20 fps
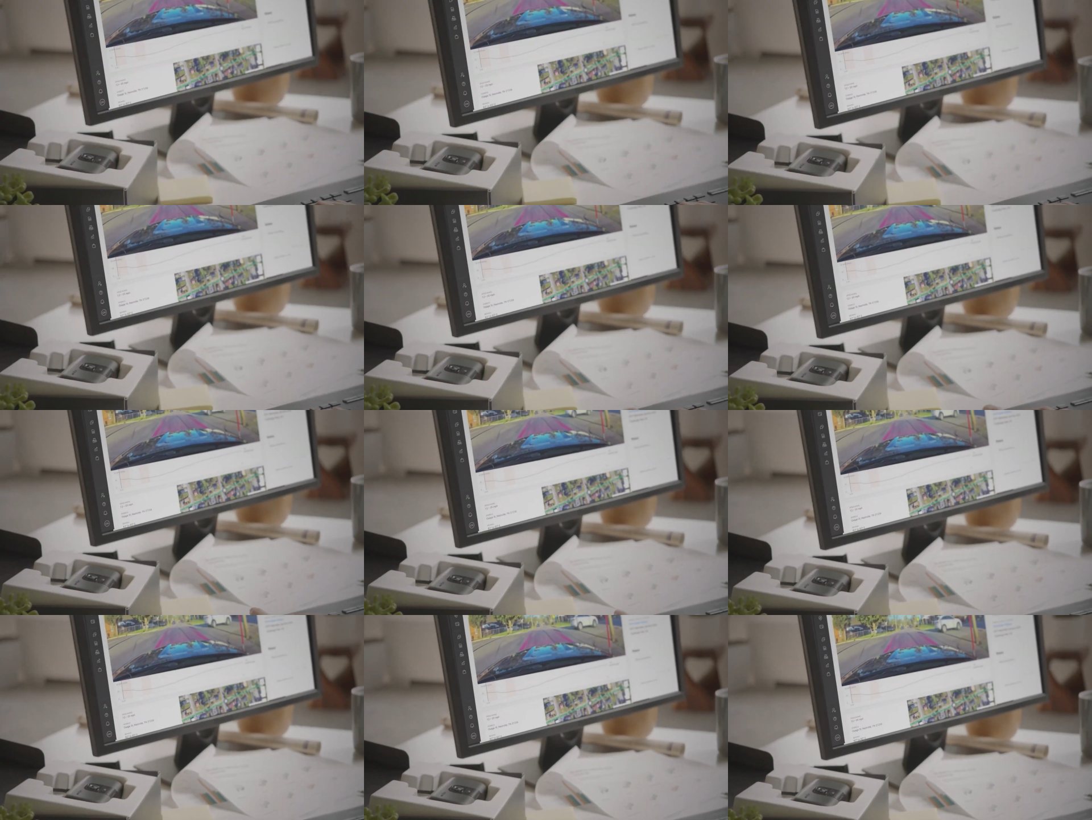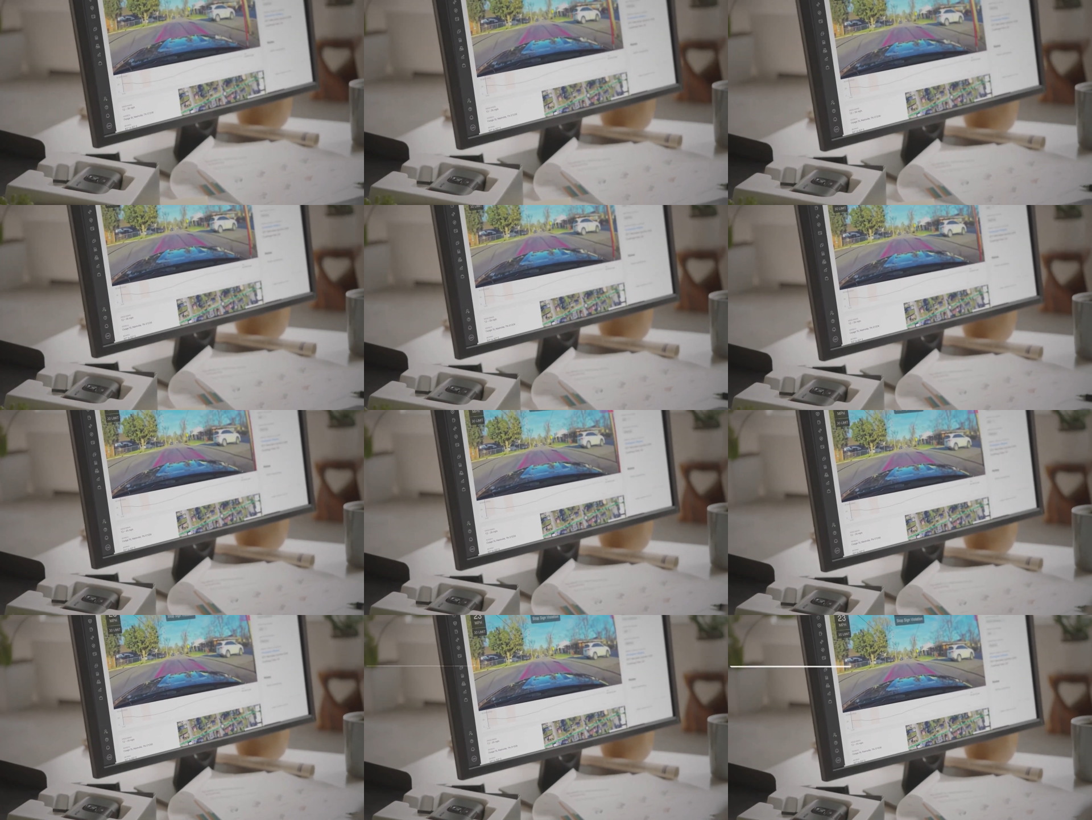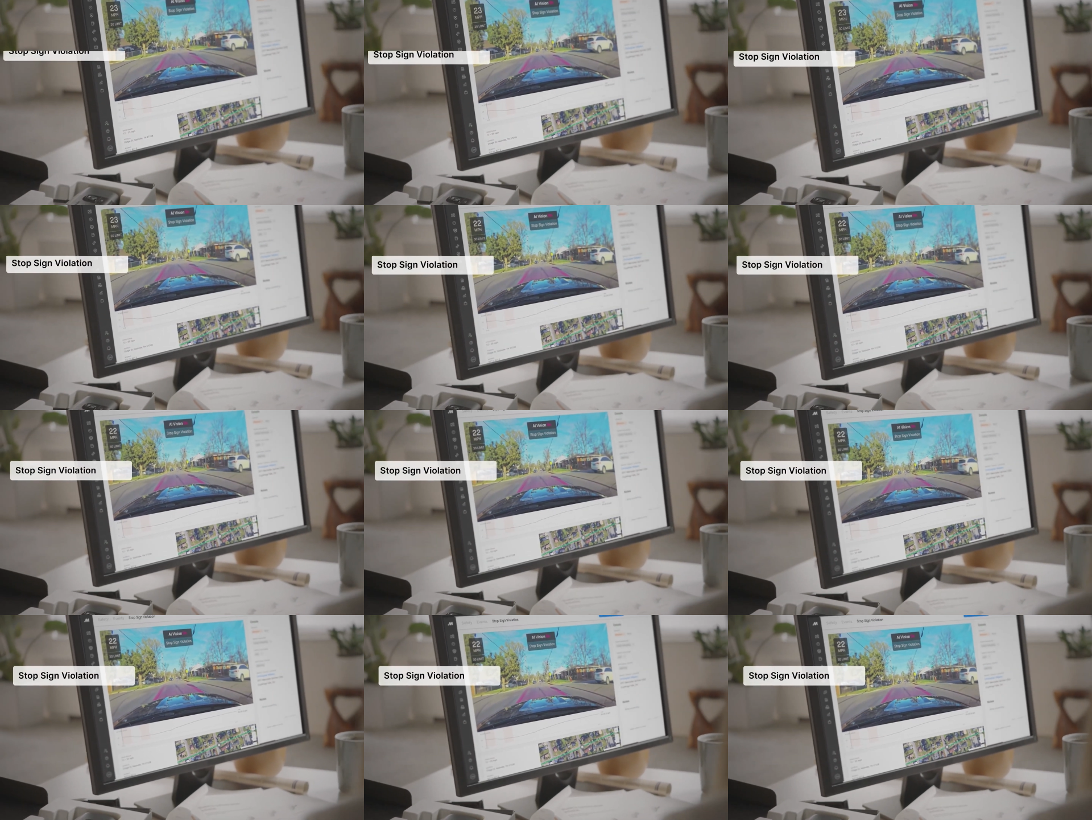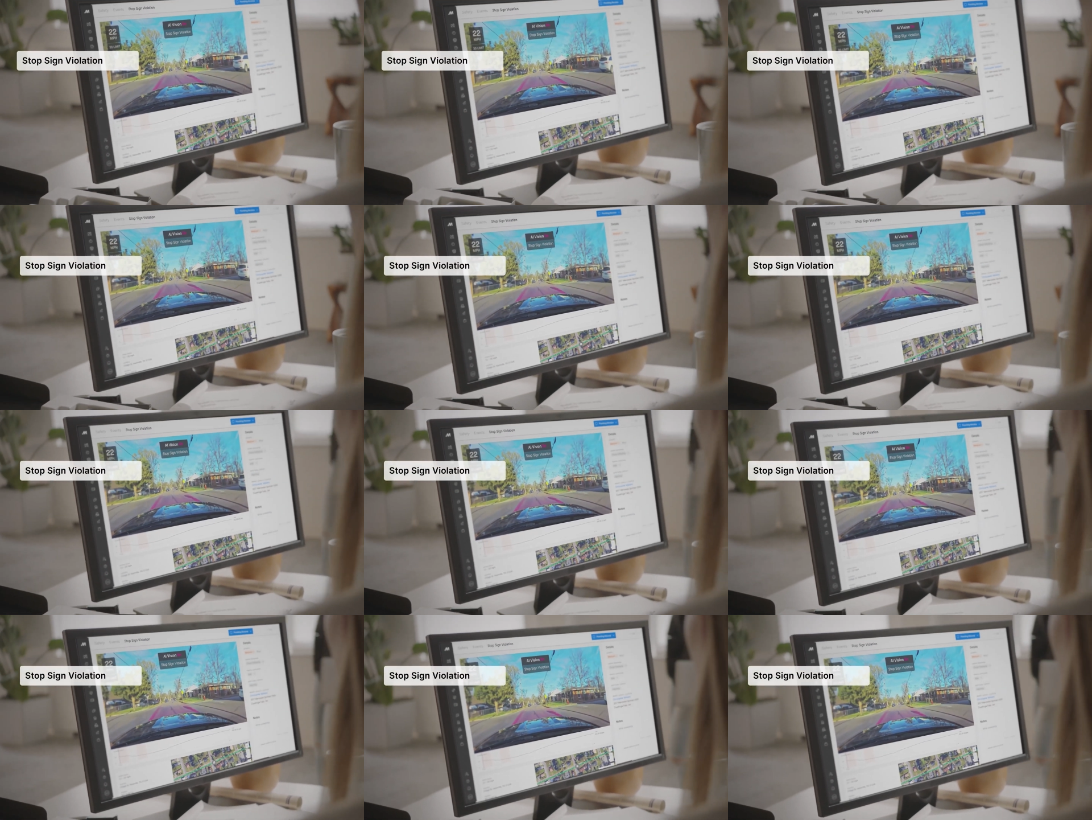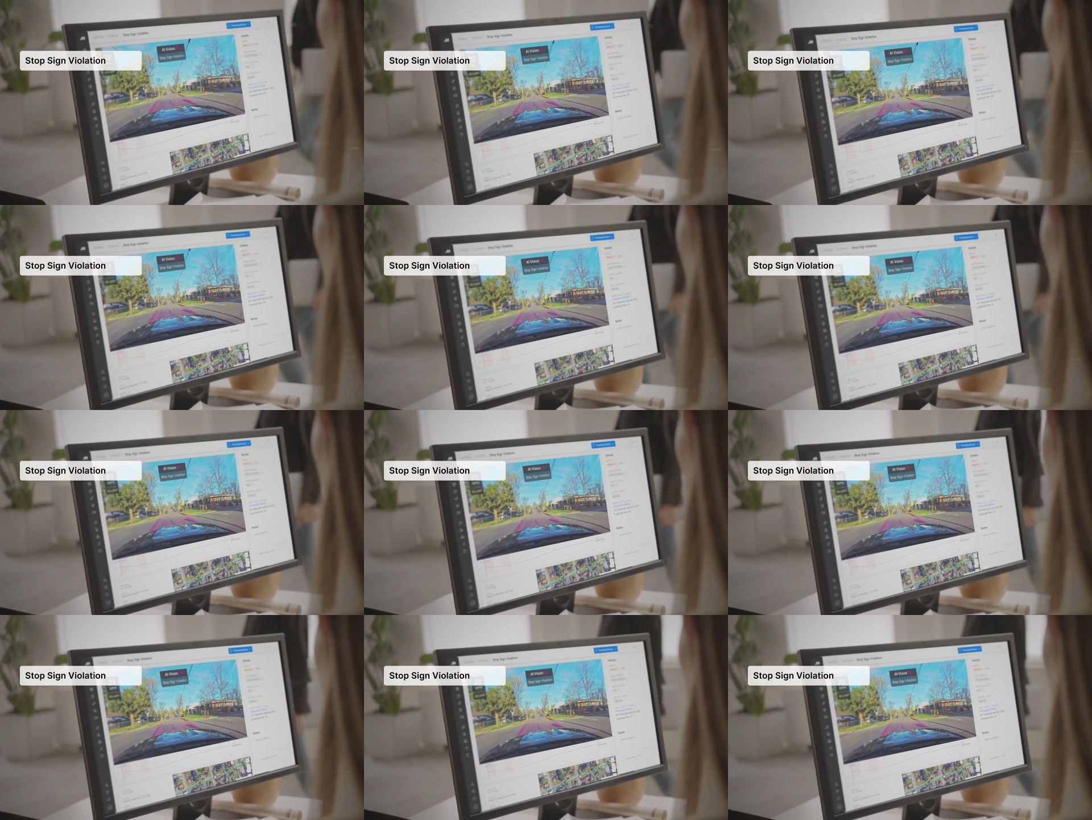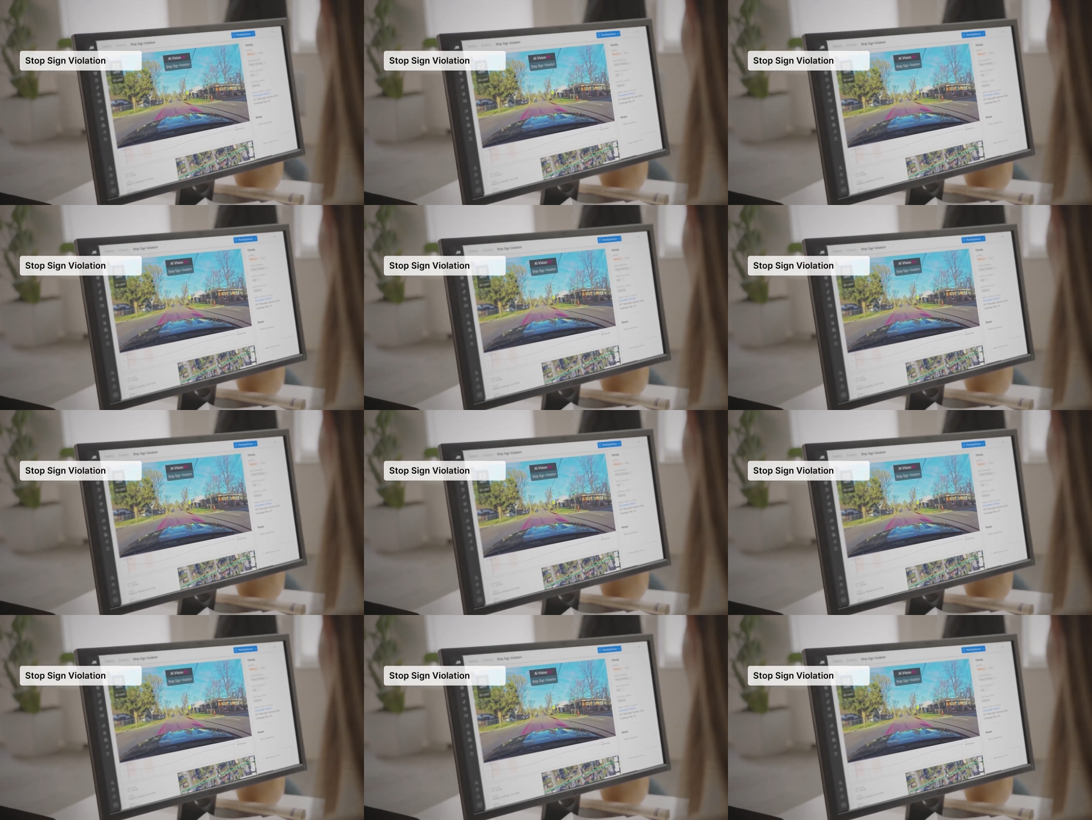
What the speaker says: (no speaker visible)